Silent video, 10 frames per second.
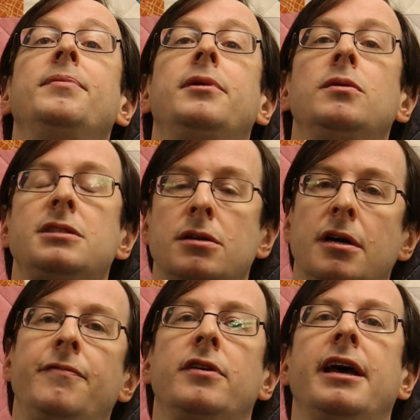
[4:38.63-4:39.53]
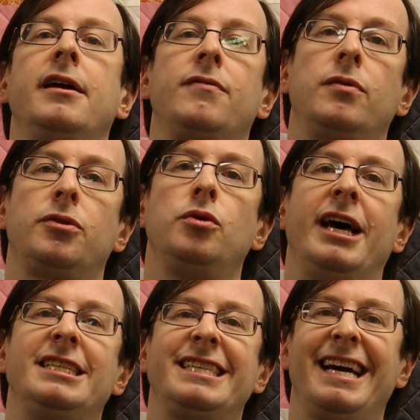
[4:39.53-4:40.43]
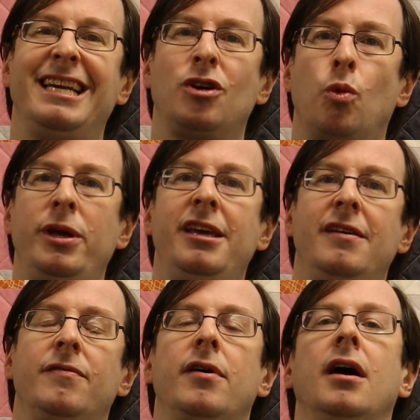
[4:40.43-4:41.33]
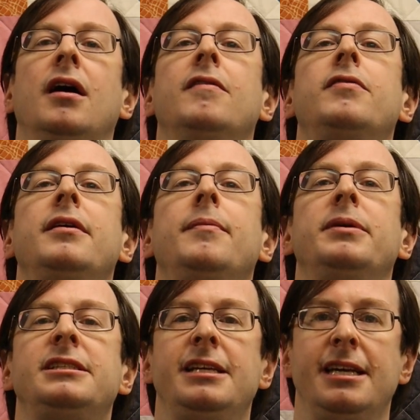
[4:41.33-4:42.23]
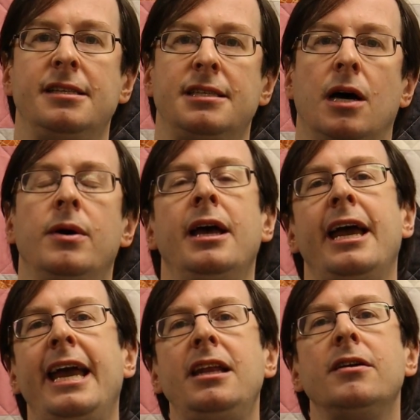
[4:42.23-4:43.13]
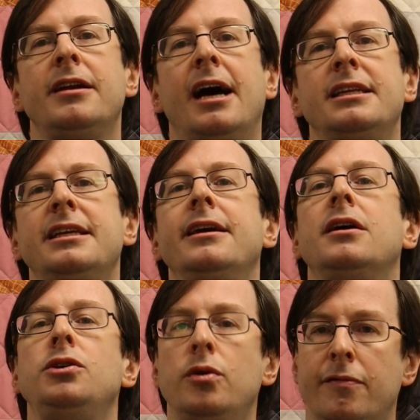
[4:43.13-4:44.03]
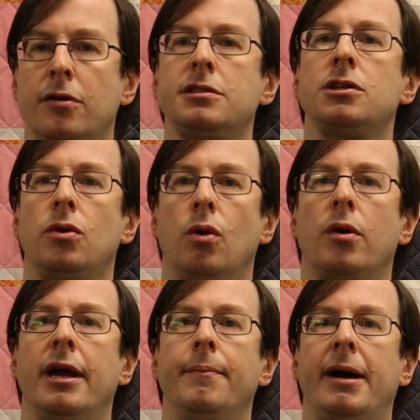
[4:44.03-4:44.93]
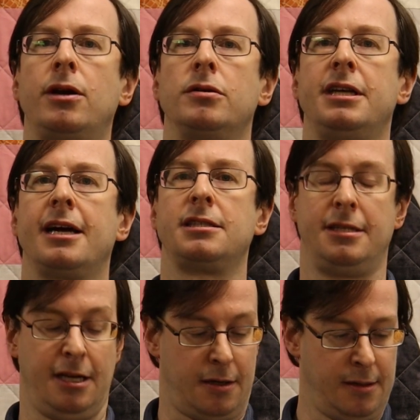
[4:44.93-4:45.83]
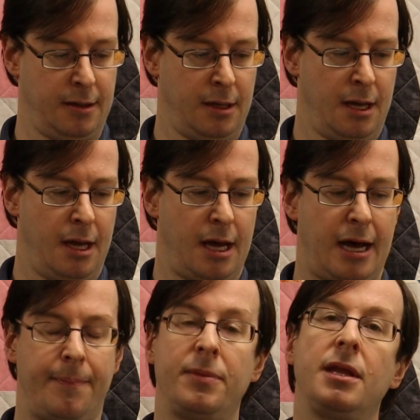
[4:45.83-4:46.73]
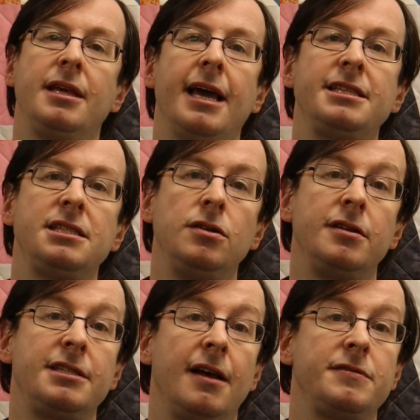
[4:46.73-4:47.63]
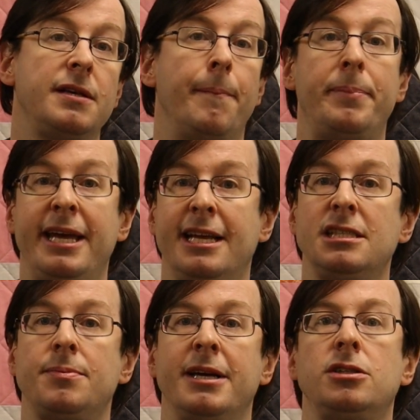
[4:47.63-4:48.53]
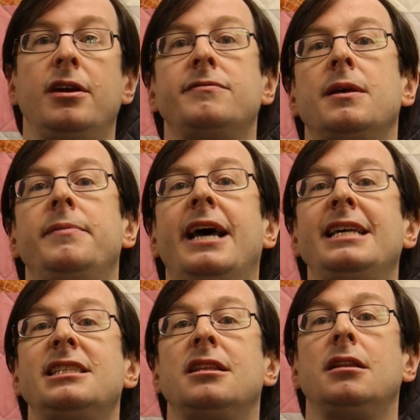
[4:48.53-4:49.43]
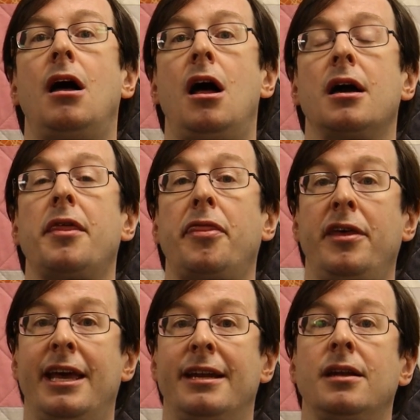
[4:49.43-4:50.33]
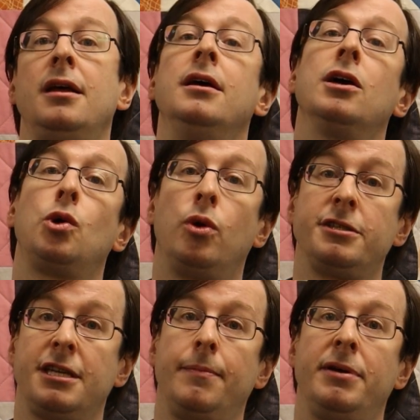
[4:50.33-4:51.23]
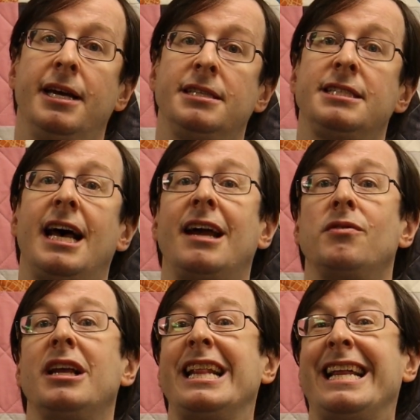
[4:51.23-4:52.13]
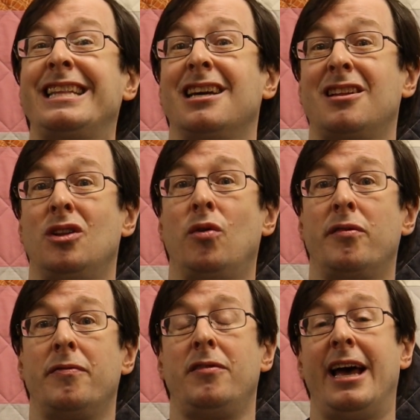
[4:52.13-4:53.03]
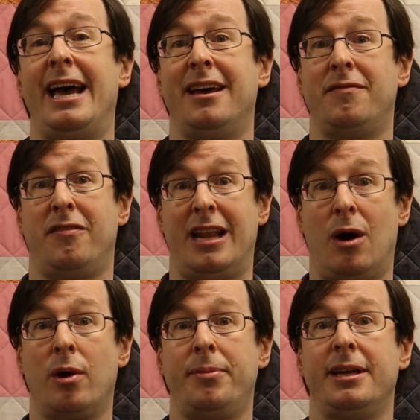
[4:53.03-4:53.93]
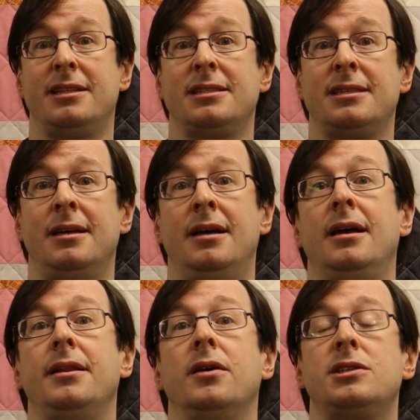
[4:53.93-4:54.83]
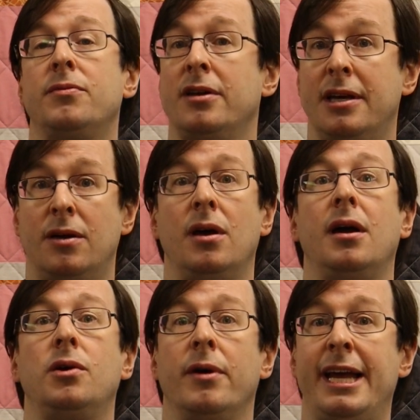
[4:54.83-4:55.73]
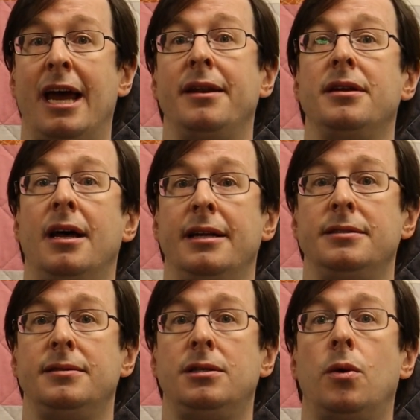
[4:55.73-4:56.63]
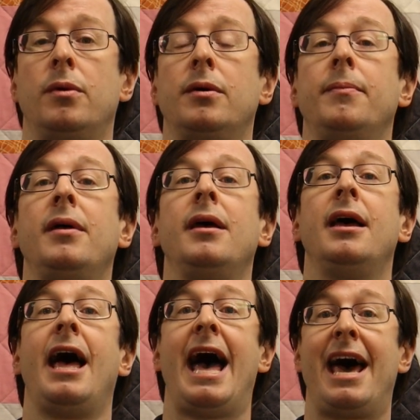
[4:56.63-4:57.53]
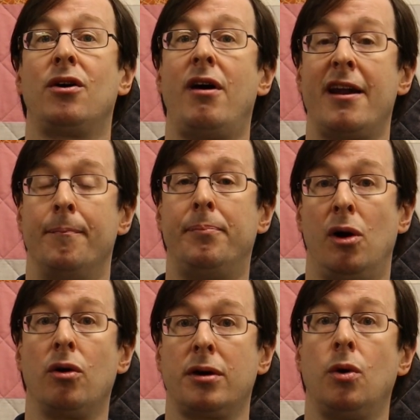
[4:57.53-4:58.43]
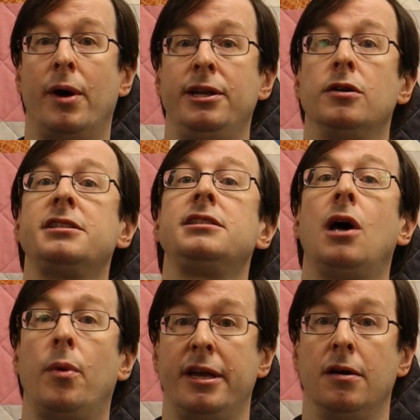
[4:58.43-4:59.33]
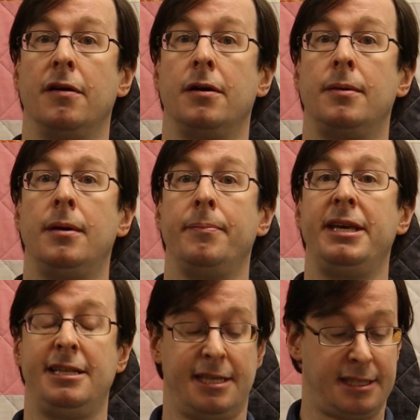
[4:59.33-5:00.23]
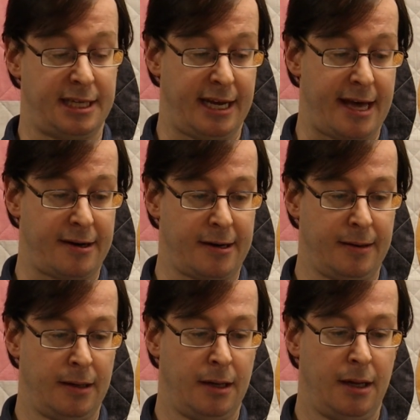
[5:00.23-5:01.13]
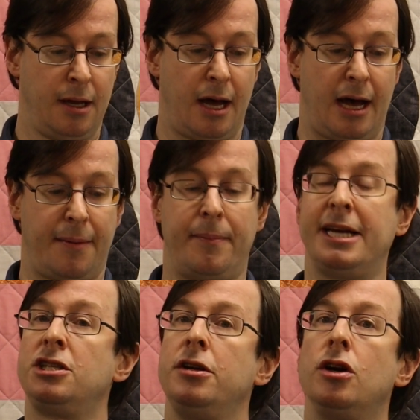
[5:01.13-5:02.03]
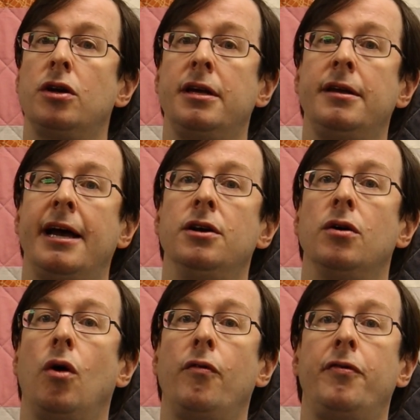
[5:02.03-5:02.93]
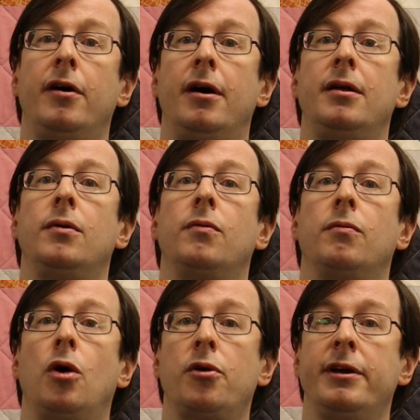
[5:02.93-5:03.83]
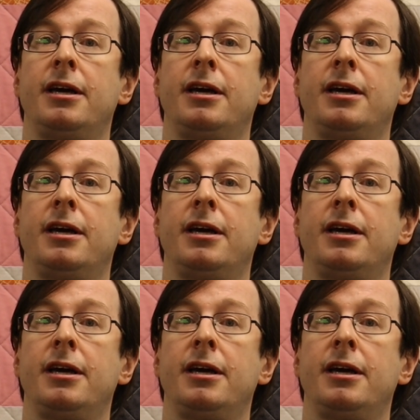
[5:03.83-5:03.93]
Those are good for getting through that tighter weave of batik. So 80 or 90, a universal or a microtex needle. Get yourself some pins. Make sure you have some nice, long, thin quilting pins. I really like the Clover flathead flower pins. Those are really great and don't add a lot of bulk when you're sewing your pieces together. Make sure you got your Olfa rotary